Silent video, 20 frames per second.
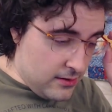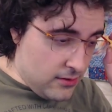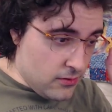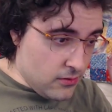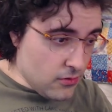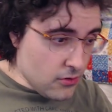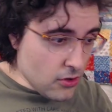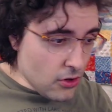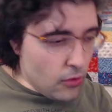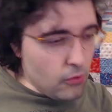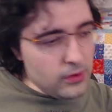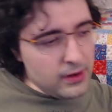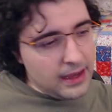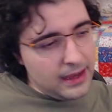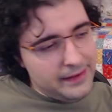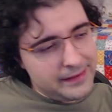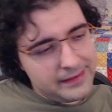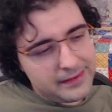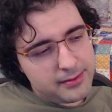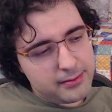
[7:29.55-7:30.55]

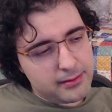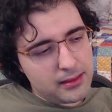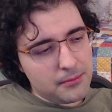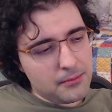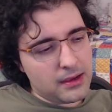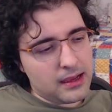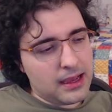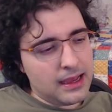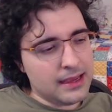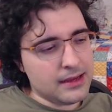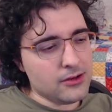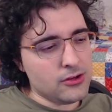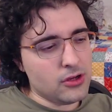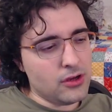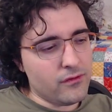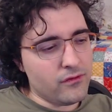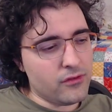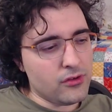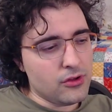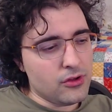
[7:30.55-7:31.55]
Nona is some kind
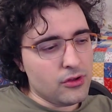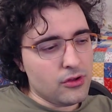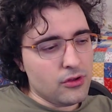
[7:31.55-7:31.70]
of